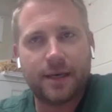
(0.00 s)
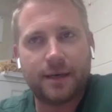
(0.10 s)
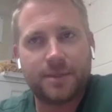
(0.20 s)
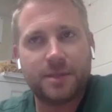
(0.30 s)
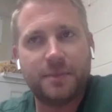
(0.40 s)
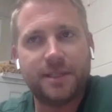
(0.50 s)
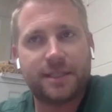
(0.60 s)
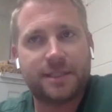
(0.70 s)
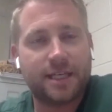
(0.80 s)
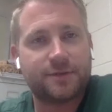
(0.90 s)
to be
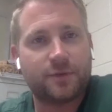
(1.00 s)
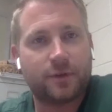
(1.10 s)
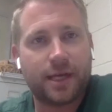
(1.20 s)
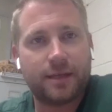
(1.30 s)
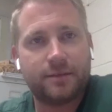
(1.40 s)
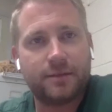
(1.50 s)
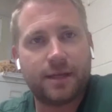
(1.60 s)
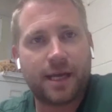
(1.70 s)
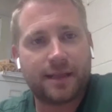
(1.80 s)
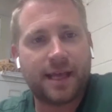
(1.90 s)
successful at
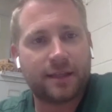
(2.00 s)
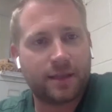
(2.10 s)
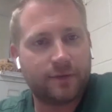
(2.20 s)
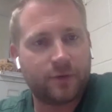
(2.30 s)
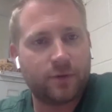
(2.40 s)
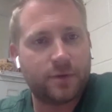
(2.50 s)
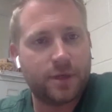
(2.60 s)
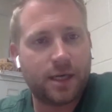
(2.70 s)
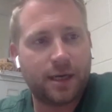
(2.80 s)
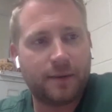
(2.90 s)
that level,
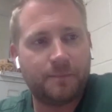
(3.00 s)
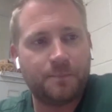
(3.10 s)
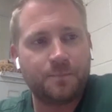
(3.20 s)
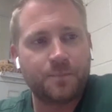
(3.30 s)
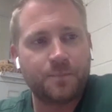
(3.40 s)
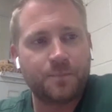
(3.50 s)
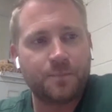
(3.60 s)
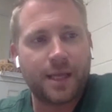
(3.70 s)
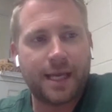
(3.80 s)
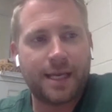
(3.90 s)
and
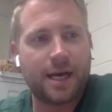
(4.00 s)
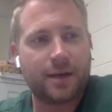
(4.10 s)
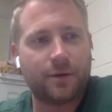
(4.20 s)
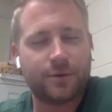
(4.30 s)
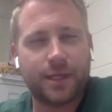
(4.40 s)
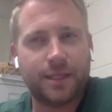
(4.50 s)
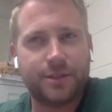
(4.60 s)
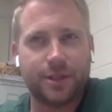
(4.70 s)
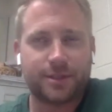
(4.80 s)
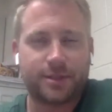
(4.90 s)
not only
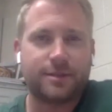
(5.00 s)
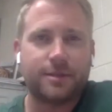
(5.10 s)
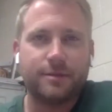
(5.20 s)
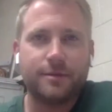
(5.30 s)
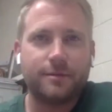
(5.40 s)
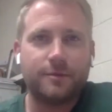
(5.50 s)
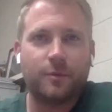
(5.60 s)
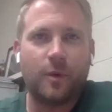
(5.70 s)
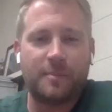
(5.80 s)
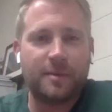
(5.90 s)
just
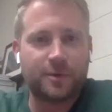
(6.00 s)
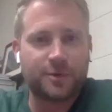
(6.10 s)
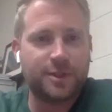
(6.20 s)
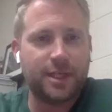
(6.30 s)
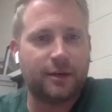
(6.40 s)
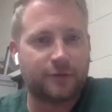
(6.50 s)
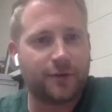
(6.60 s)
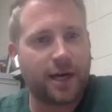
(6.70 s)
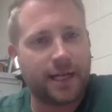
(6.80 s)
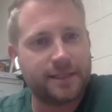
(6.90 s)
what people see on
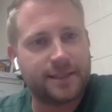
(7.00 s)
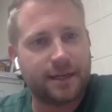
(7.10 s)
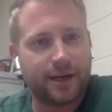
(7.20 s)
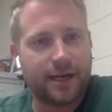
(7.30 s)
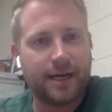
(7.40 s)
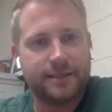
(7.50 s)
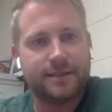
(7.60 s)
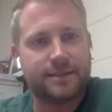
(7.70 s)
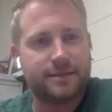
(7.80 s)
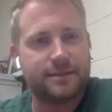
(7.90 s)
Friday and Saturday nights.
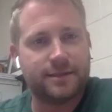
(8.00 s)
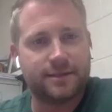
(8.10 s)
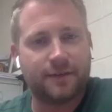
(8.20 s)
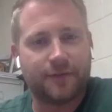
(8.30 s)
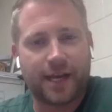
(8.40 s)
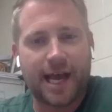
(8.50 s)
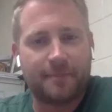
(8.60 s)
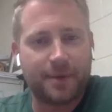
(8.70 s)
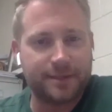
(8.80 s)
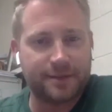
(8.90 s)
It's the stuff that
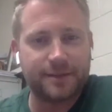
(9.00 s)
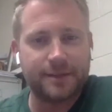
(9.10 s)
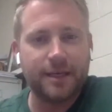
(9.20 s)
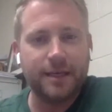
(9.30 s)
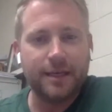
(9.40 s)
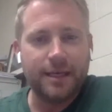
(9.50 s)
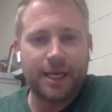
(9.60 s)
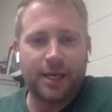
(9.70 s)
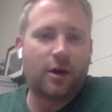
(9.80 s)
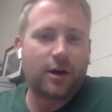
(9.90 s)
happens in
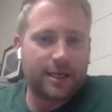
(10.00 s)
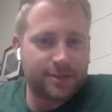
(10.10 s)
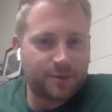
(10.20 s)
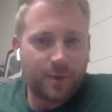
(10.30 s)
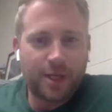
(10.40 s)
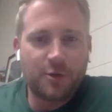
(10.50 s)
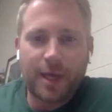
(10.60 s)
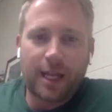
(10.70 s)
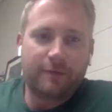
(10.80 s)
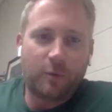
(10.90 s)
August when you
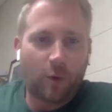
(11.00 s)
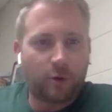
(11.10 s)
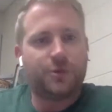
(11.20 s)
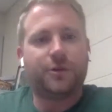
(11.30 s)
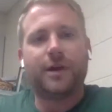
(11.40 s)
can't even work with your